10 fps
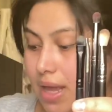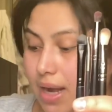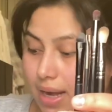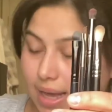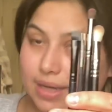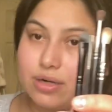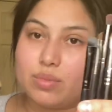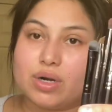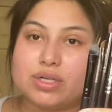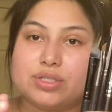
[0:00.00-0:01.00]
liner
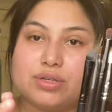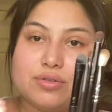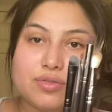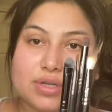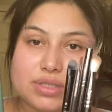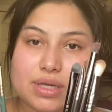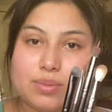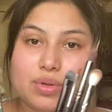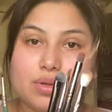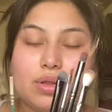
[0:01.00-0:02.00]
brush, for
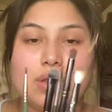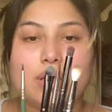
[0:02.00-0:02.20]
example.